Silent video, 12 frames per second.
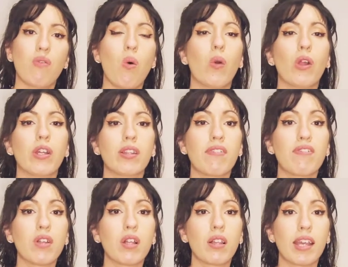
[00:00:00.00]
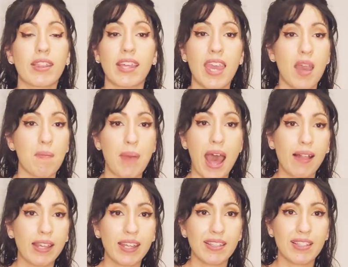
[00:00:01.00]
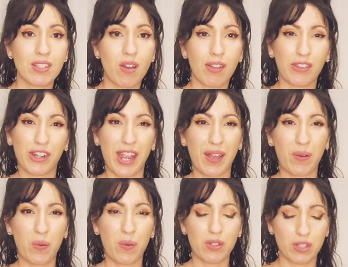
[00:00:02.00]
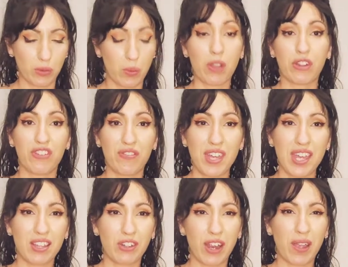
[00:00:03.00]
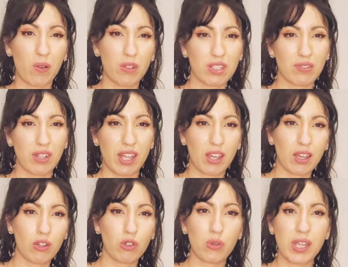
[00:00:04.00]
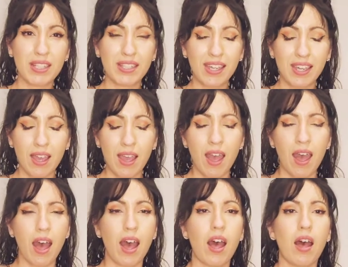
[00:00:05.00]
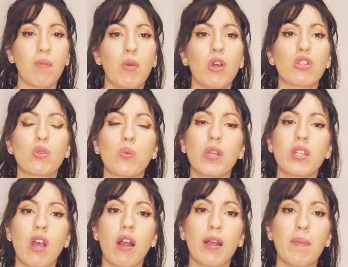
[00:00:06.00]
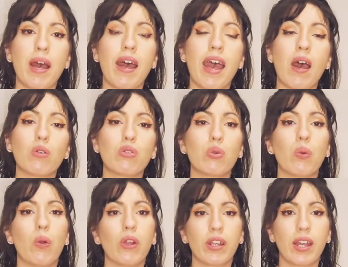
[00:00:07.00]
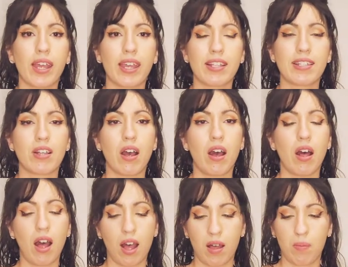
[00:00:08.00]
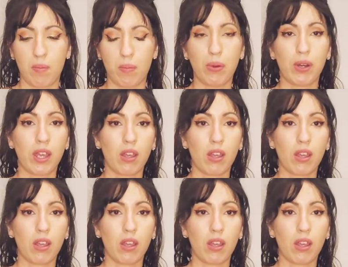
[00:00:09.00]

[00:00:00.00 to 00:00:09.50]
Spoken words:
or they feel like they can't balance on their ankles or on their feet, and their ankles feel like kind of crazy? So we talk about how to organize putting